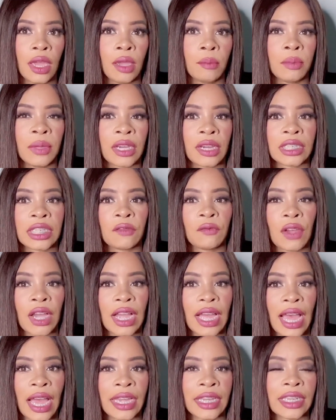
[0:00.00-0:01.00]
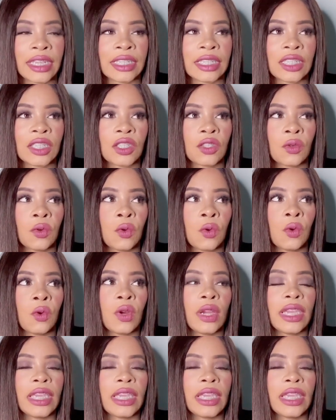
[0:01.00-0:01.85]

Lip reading: Because if a guy is so